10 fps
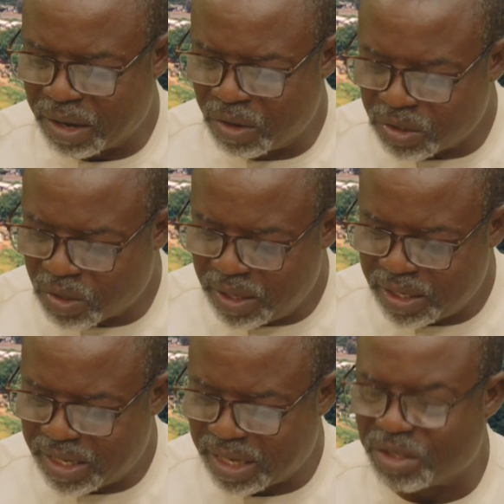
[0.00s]
Not
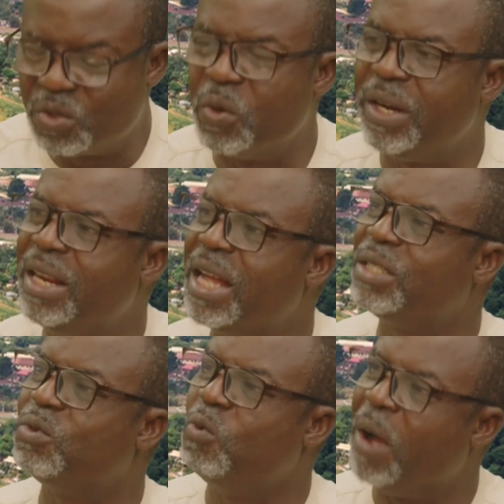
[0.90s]
only that, to
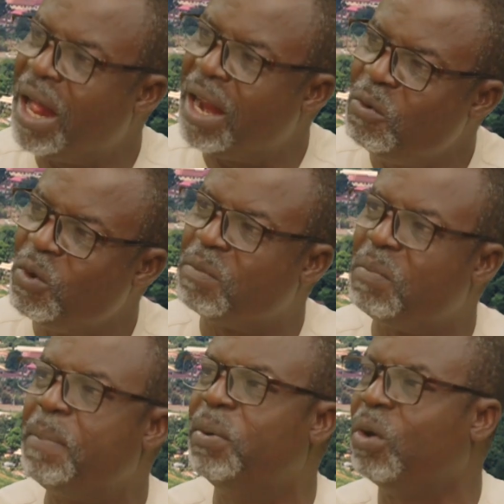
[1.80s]
relate well with
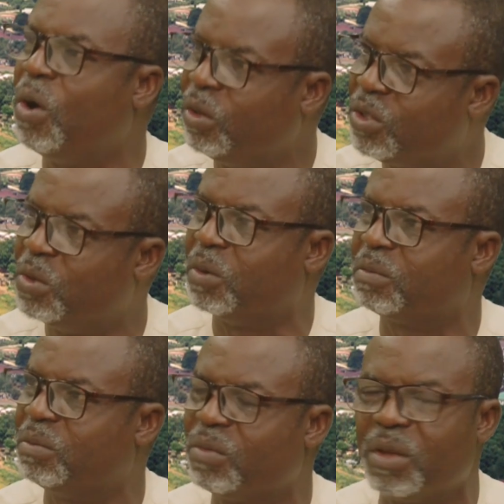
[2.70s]
people also.
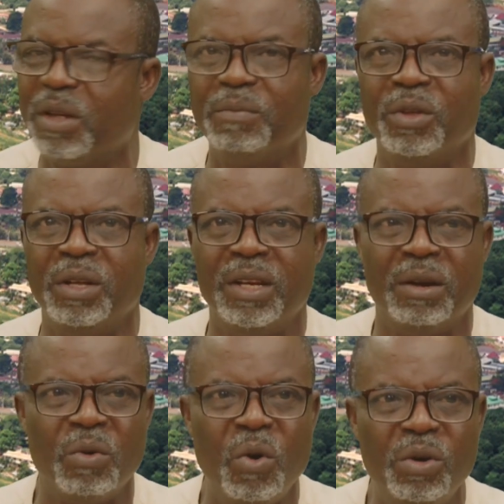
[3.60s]
In
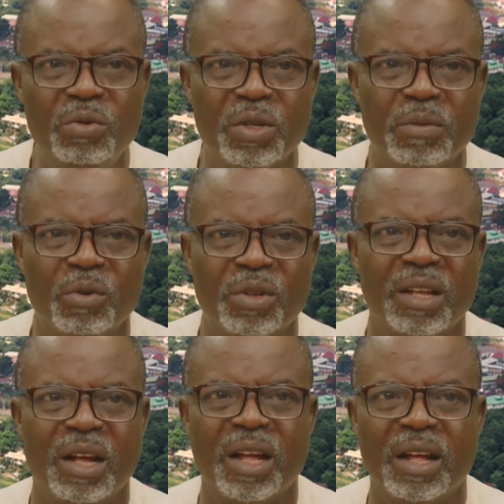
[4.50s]
the road with
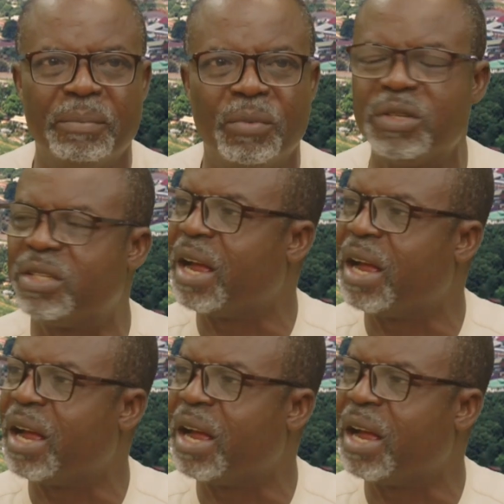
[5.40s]
the bus